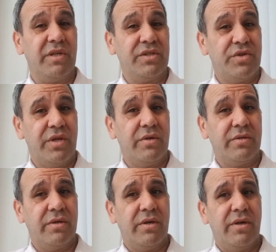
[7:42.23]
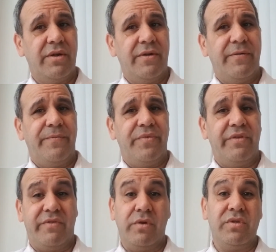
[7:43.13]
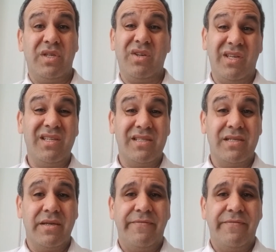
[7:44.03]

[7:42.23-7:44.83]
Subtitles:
yesteryear, if they're using cookies.